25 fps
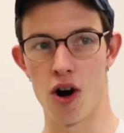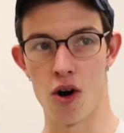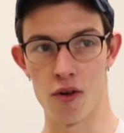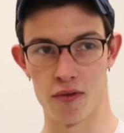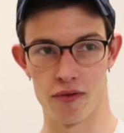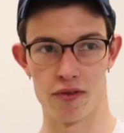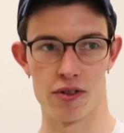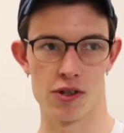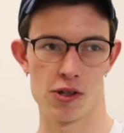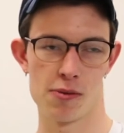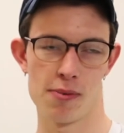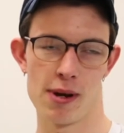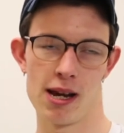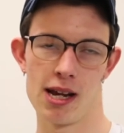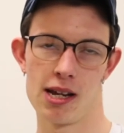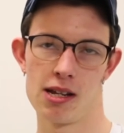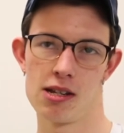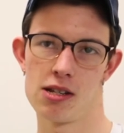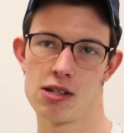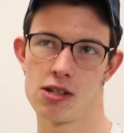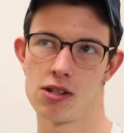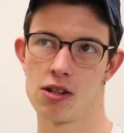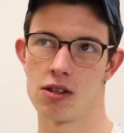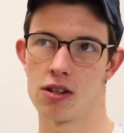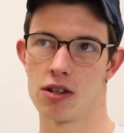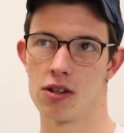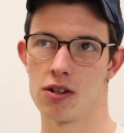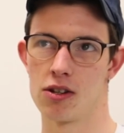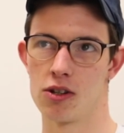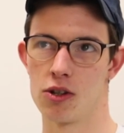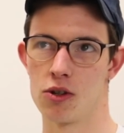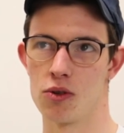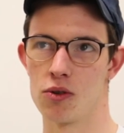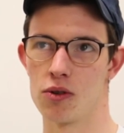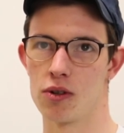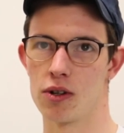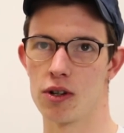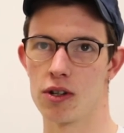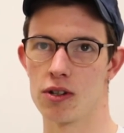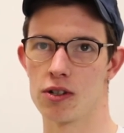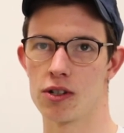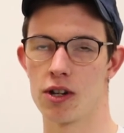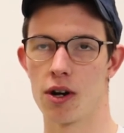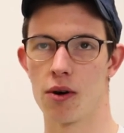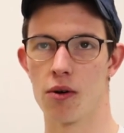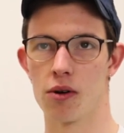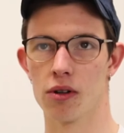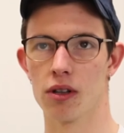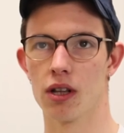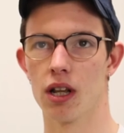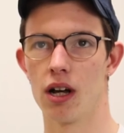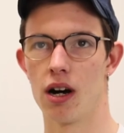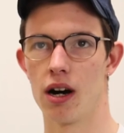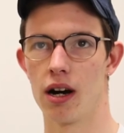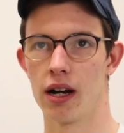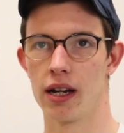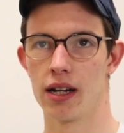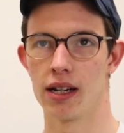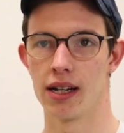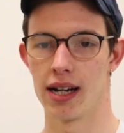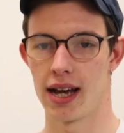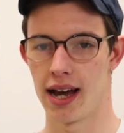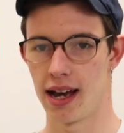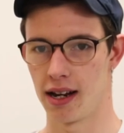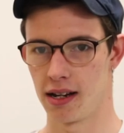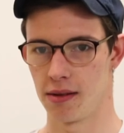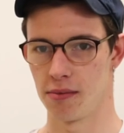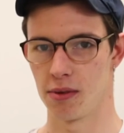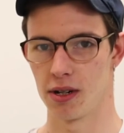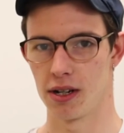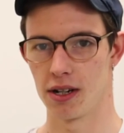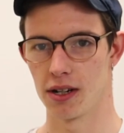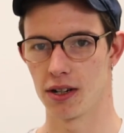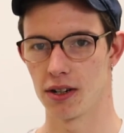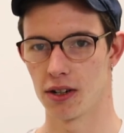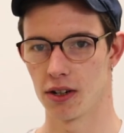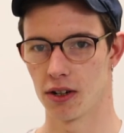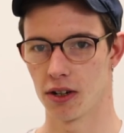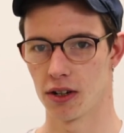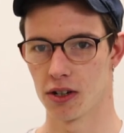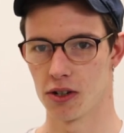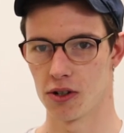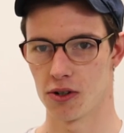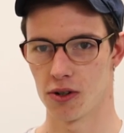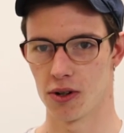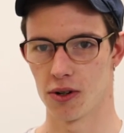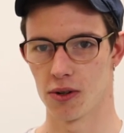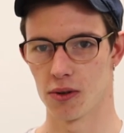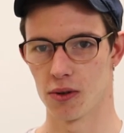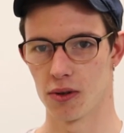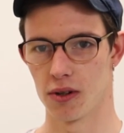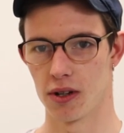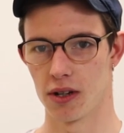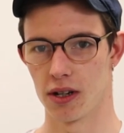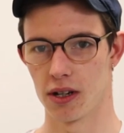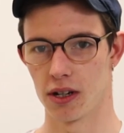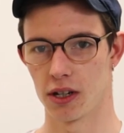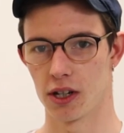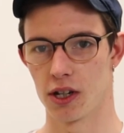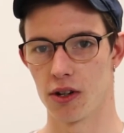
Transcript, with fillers: of the space so that you could go online and anybody could control the